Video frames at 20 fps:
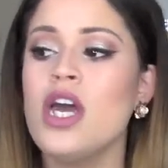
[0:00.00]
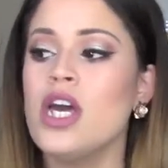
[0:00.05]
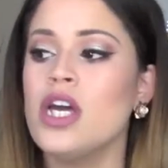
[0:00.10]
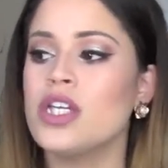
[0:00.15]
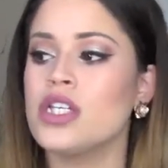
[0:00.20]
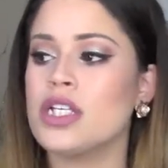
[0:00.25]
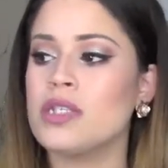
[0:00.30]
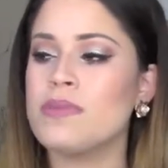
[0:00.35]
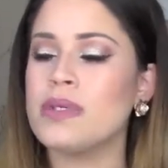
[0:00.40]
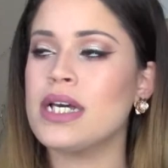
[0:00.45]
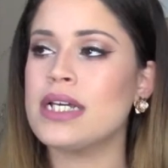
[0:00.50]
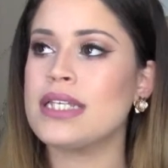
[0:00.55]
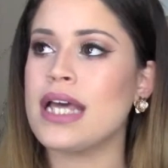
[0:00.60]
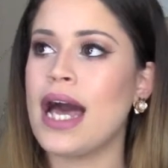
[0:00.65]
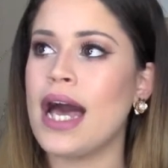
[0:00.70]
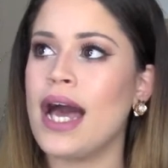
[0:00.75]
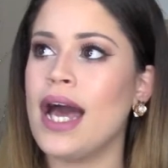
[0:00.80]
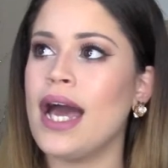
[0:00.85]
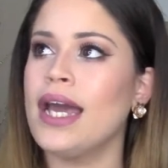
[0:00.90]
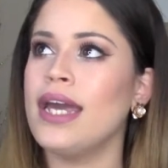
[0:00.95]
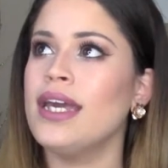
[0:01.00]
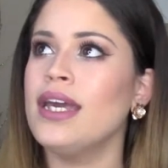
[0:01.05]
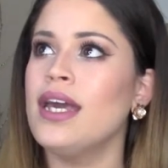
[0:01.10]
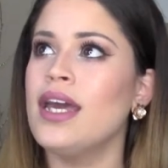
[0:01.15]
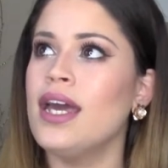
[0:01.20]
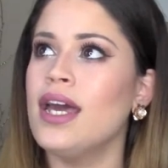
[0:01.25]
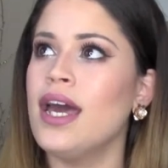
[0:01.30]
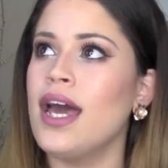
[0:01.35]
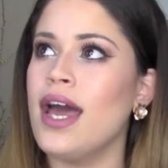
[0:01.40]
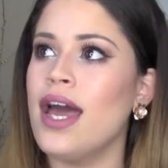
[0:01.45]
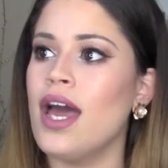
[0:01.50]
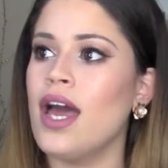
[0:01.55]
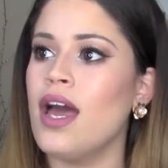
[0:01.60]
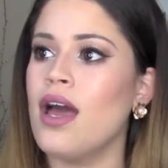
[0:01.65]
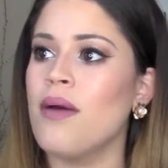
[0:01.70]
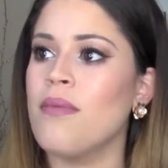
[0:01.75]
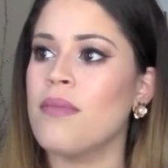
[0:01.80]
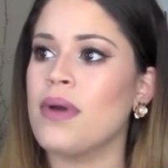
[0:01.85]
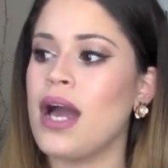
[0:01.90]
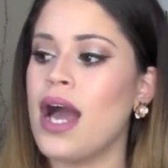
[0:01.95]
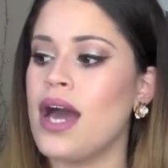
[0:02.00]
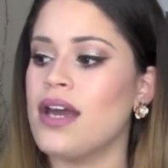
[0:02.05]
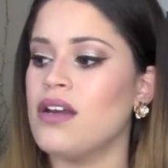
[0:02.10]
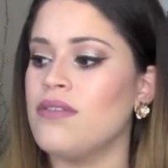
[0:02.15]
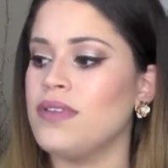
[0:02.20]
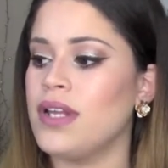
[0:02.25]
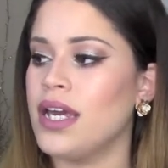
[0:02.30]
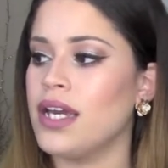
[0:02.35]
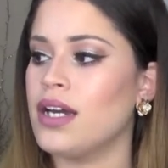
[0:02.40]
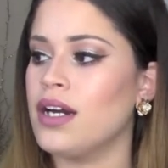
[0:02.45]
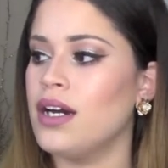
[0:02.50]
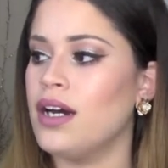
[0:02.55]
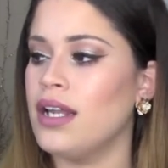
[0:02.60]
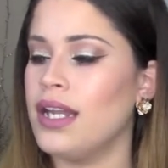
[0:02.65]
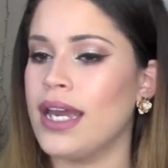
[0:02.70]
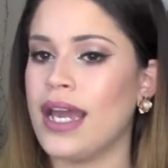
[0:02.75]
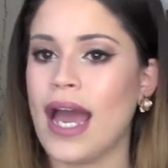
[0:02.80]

just because I am kind of like a,